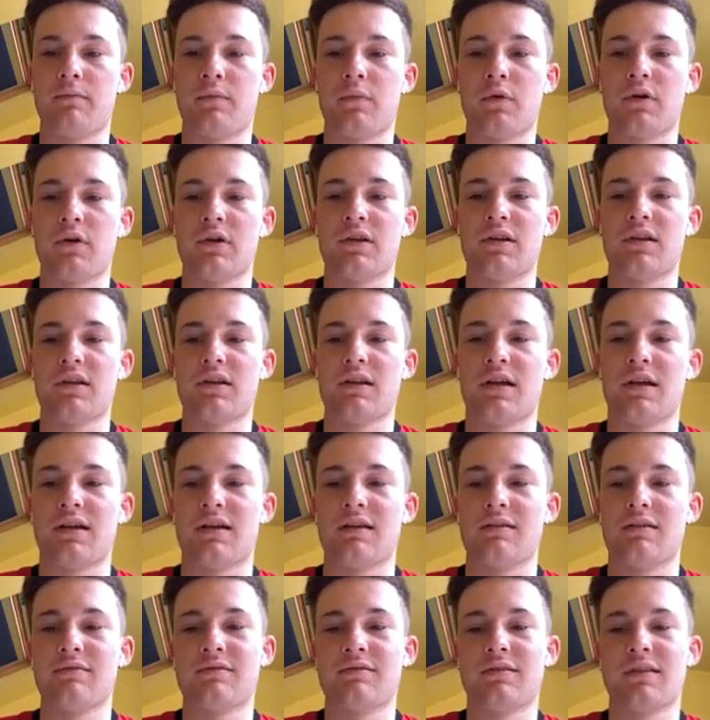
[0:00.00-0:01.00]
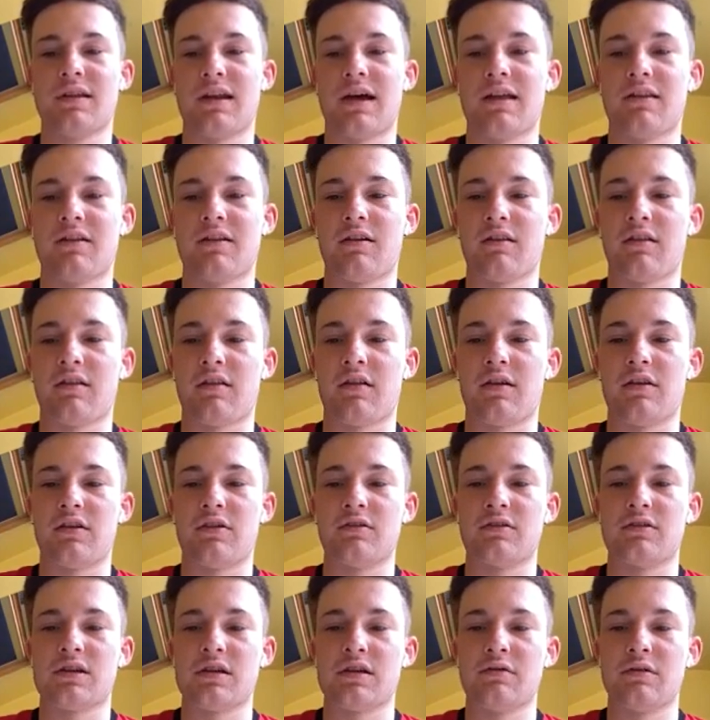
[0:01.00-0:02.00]
But like the Netherlands, like,
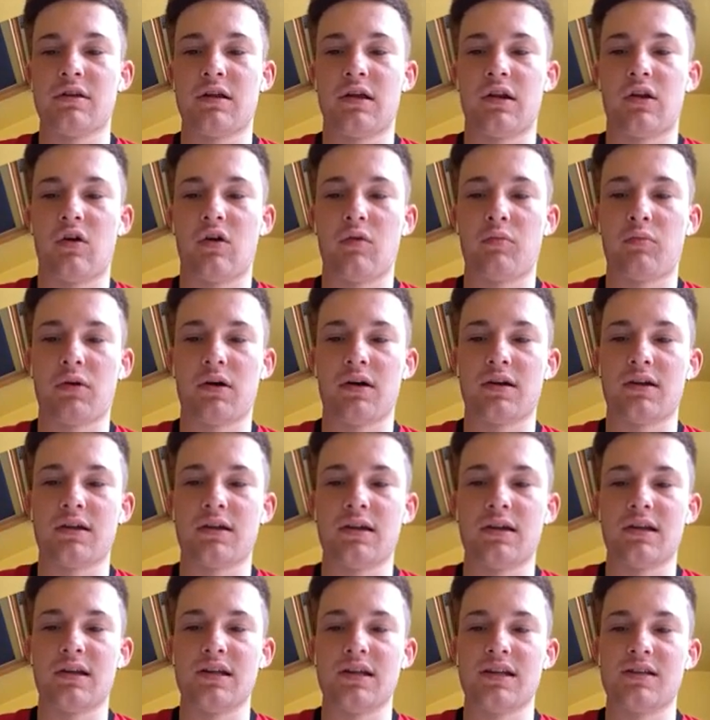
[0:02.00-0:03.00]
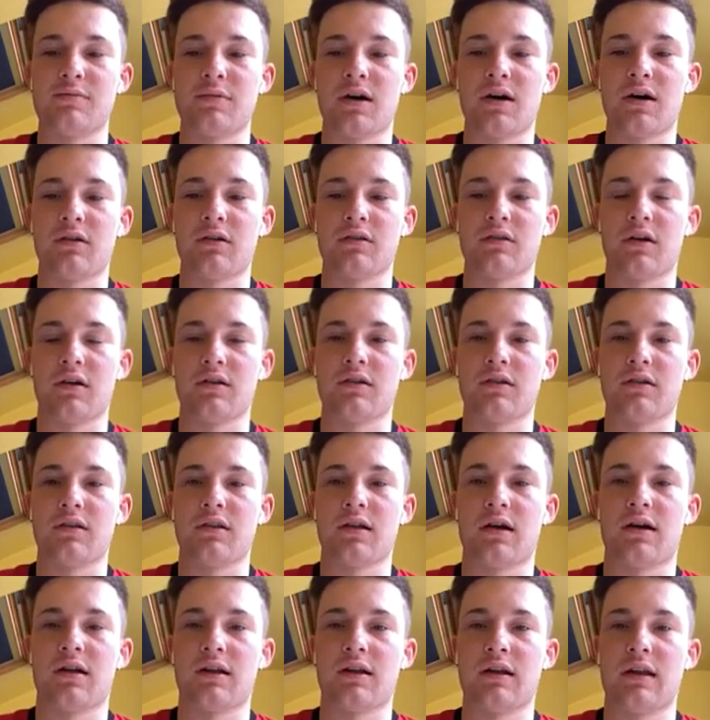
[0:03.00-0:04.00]
you're 2-0 up, like, you need to be holding on to
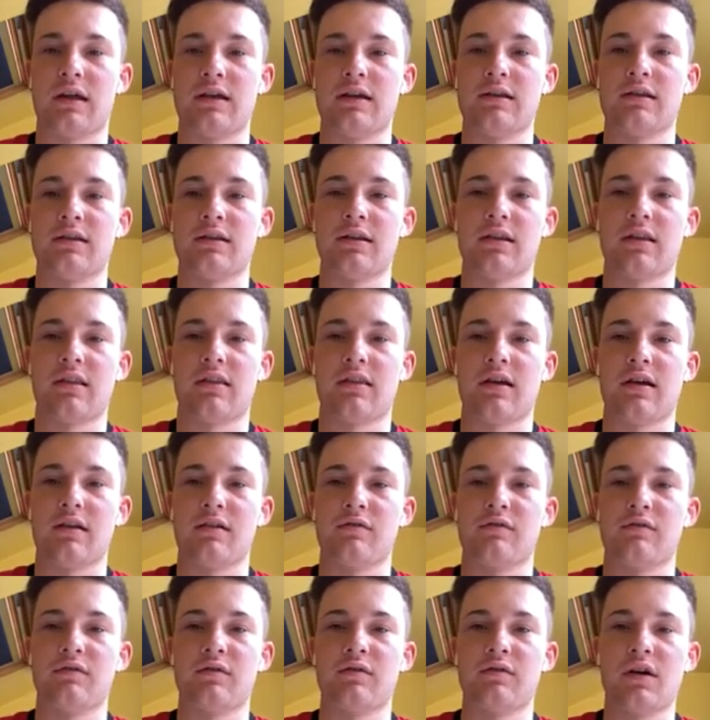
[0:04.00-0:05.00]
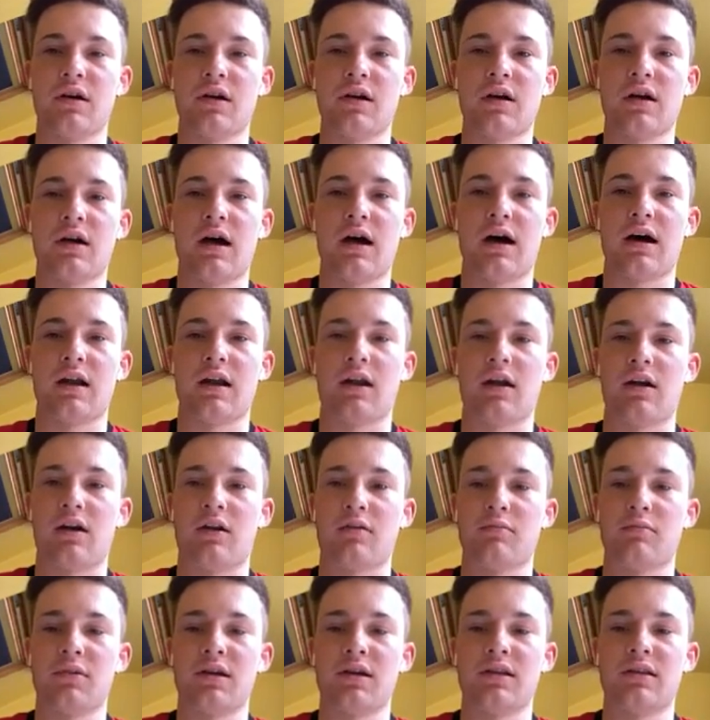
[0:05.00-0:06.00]
that lead instead of, and like, I
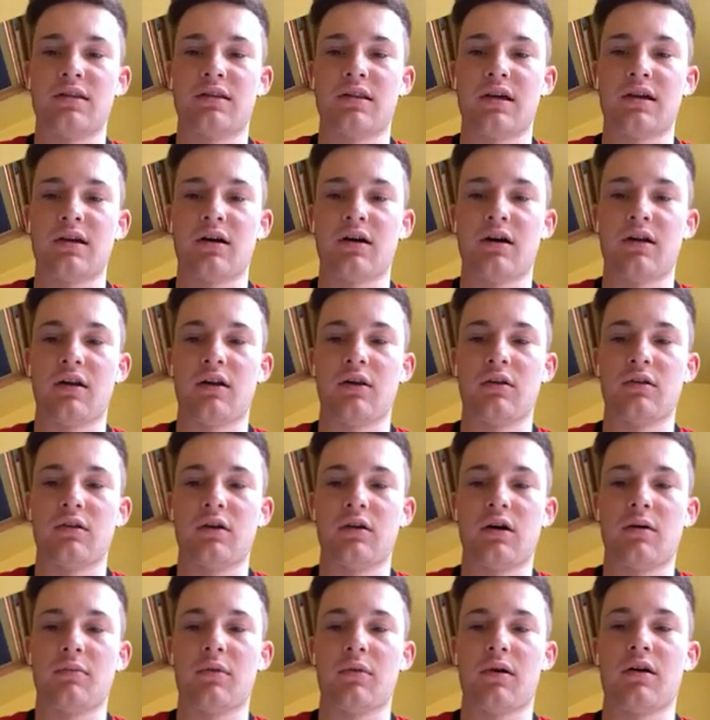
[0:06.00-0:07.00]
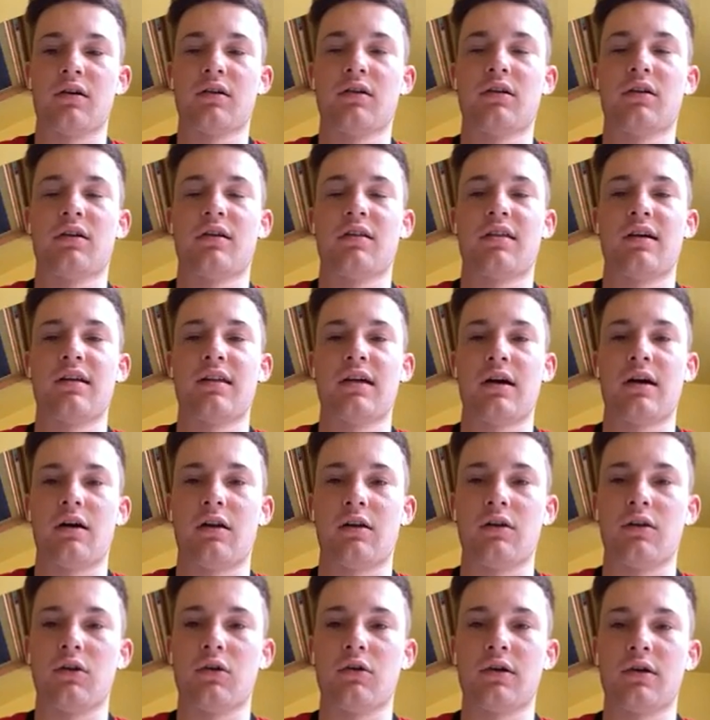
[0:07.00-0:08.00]
mean, I'm not gonna say they
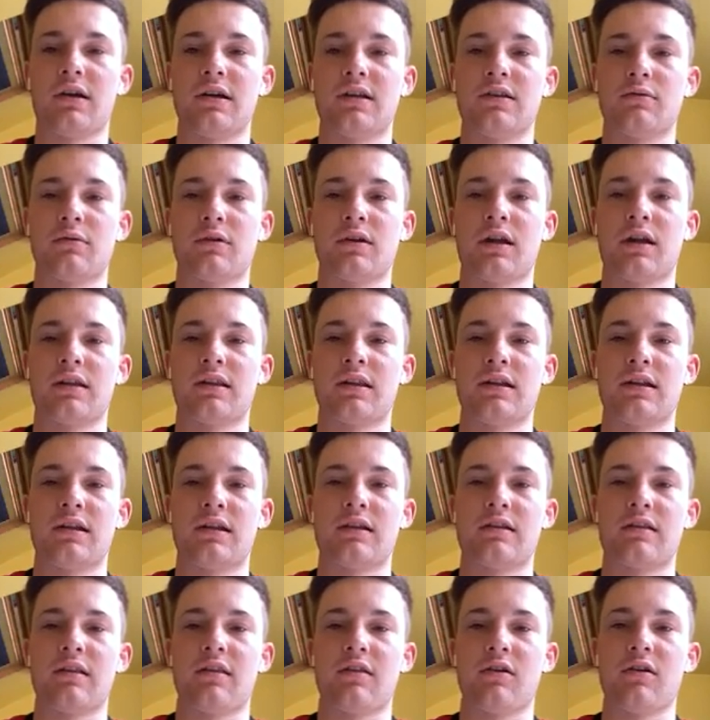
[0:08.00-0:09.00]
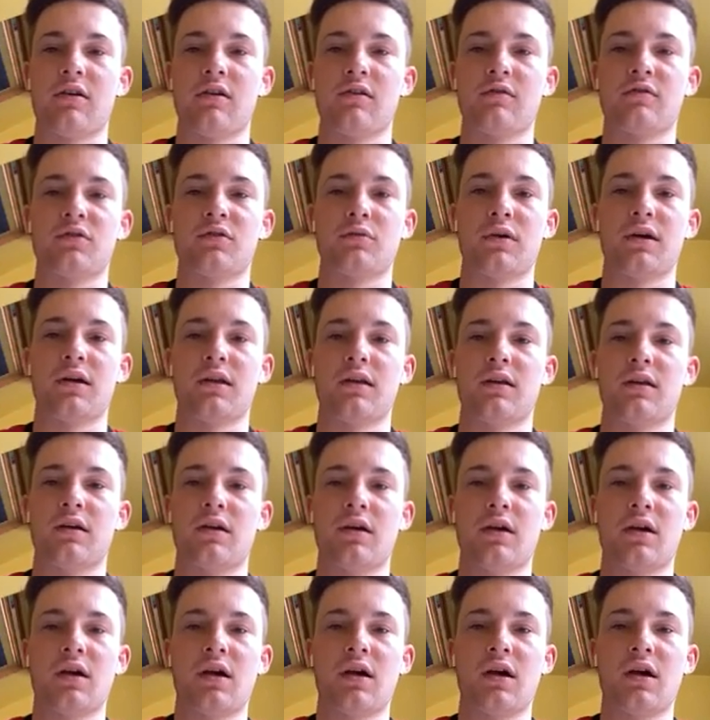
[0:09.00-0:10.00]
got lucky to it, like, they did deserve to win,
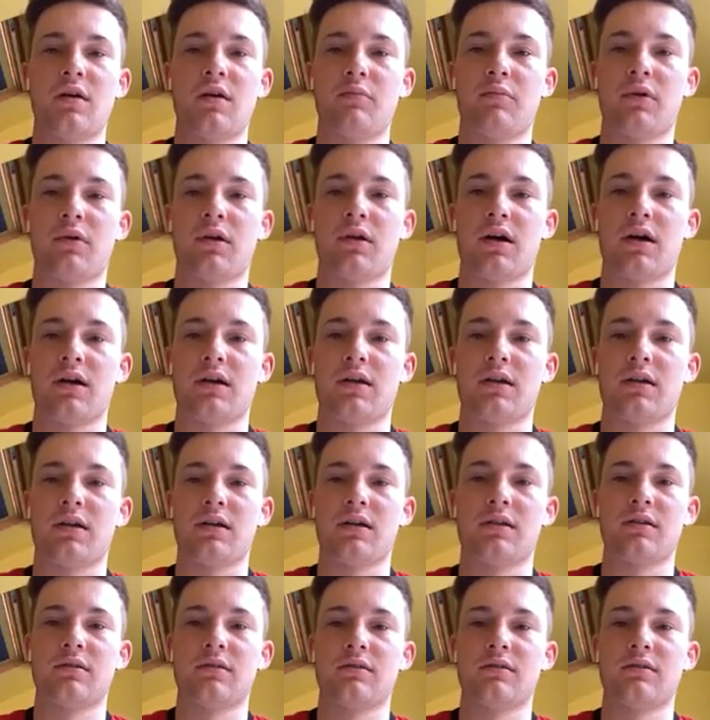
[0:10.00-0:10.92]
but like,